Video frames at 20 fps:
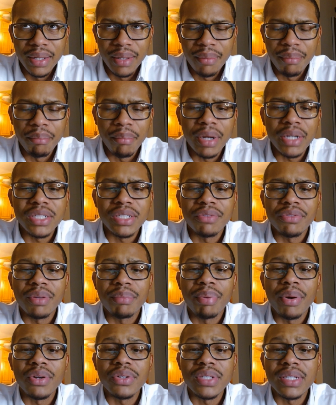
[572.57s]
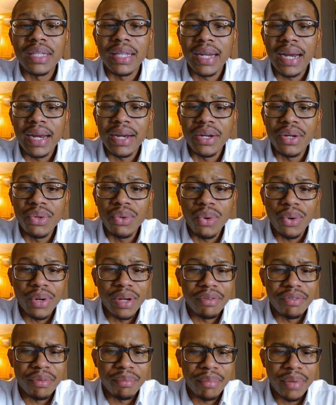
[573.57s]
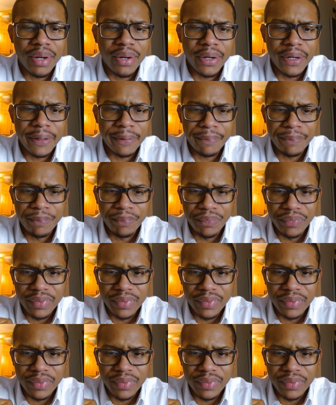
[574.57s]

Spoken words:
much of the person that I knew or even married.